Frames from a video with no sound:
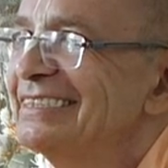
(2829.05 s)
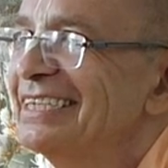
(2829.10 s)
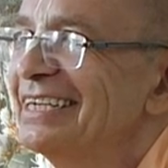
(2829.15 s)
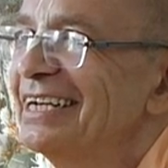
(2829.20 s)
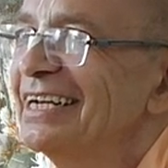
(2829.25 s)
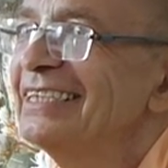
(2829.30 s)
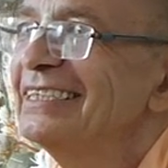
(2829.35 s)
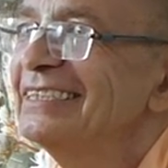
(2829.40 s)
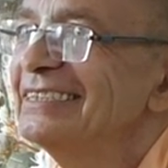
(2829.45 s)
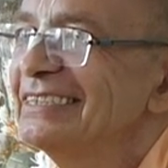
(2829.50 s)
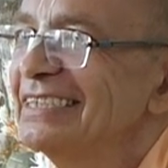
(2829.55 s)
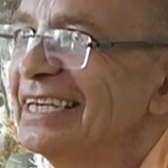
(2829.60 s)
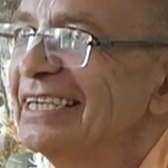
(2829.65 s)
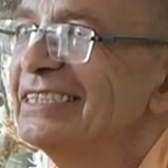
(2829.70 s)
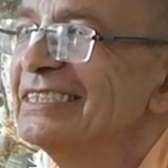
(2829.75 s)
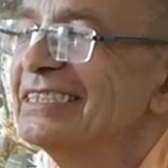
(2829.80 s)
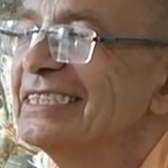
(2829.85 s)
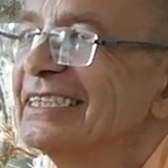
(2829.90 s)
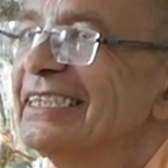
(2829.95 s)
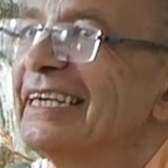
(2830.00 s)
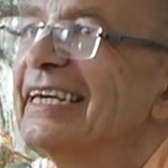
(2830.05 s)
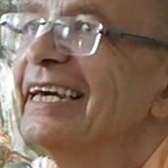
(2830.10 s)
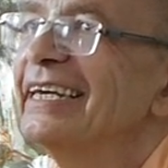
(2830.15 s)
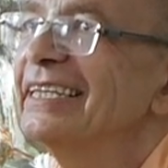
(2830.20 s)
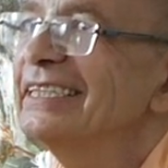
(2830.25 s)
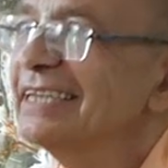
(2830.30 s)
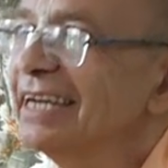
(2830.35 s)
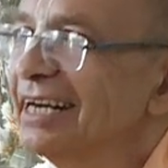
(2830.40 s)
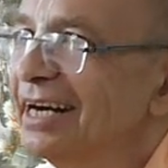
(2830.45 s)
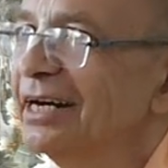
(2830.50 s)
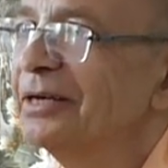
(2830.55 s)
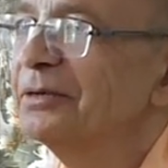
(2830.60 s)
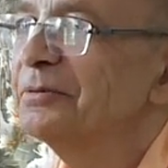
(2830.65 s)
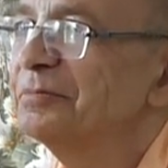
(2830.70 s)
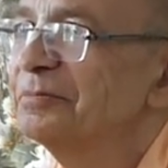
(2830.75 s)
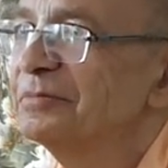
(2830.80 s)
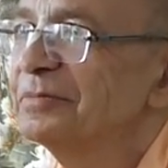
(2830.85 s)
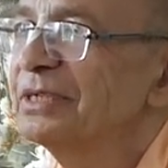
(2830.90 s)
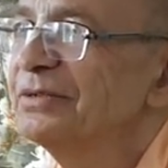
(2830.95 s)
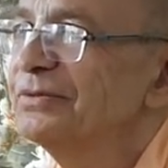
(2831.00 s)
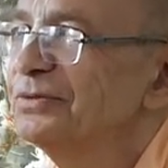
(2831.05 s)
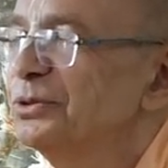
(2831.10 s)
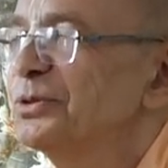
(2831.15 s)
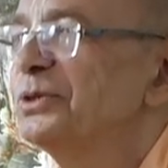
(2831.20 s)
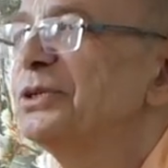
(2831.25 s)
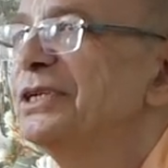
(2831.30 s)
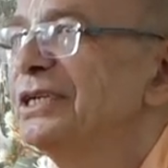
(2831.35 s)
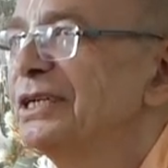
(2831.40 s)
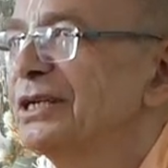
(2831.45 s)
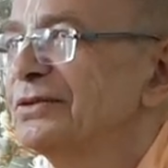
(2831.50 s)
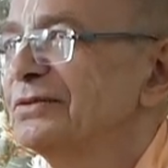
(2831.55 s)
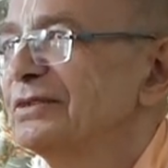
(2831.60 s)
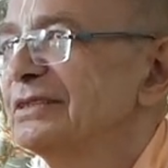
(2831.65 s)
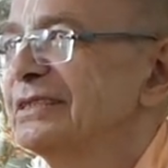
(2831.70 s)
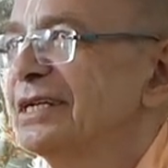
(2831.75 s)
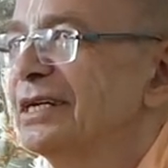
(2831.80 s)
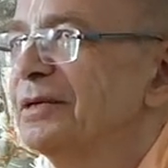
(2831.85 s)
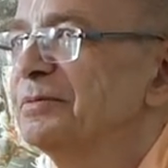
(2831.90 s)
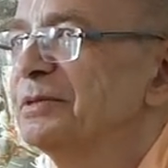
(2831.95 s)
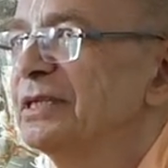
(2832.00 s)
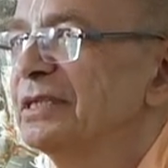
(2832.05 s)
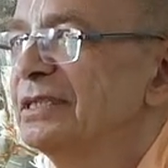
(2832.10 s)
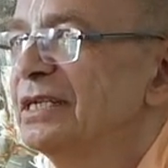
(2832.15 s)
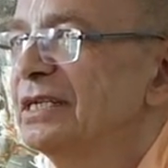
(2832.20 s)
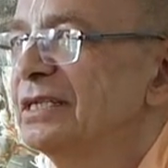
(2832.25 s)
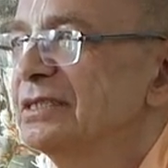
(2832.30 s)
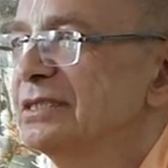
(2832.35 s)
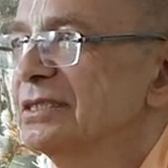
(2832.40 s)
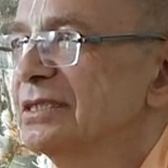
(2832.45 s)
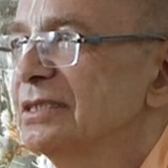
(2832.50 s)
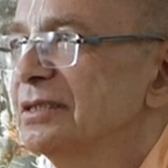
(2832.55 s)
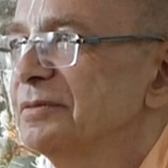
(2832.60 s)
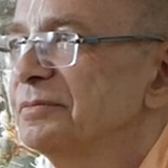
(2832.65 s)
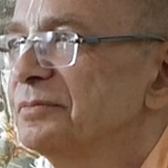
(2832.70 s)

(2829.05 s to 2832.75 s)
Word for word: realization can come if you hear with rapt attention.